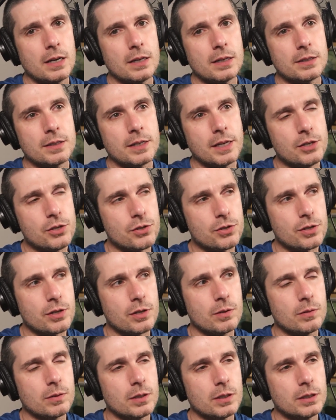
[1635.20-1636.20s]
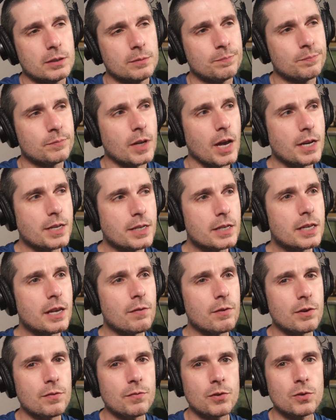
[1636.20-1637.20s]
Danger zone. I did
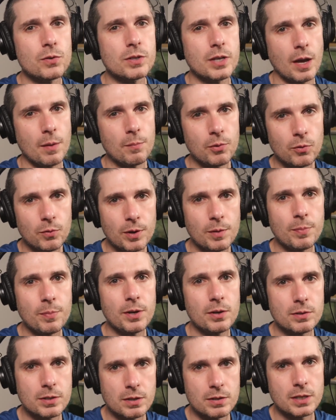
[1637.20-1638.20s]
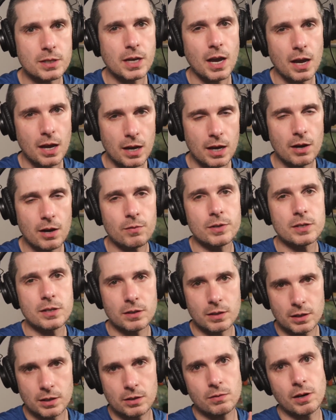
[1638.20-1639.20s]
give it a few sample repos. I was like, hey, I
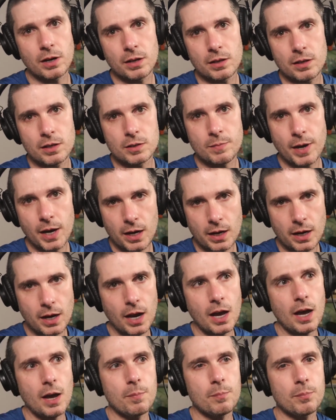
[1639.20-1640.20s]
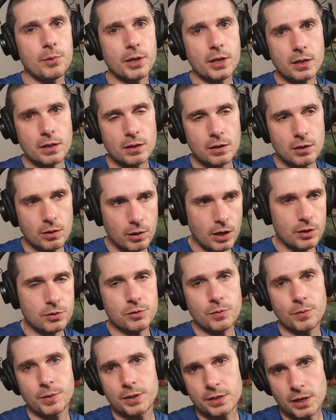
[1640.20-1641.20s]
recently created this Mac app. Like, I
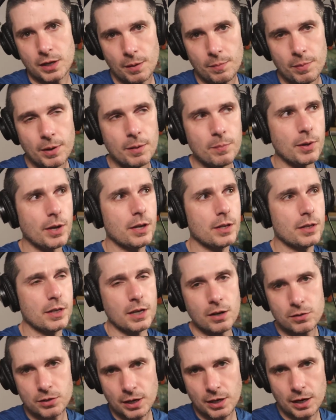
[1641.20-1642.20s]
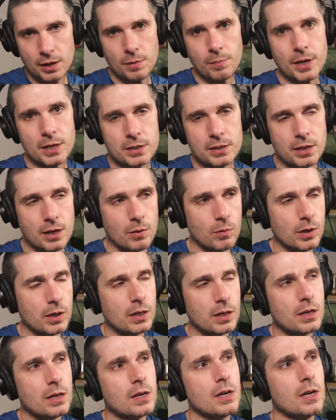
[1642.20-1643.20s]
also want a CI pipeline. Like, here's kind of the base that I
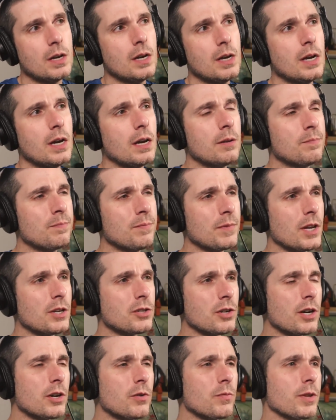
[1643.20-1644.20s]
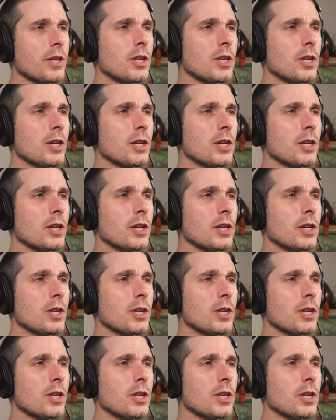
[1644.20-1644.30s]
want. I started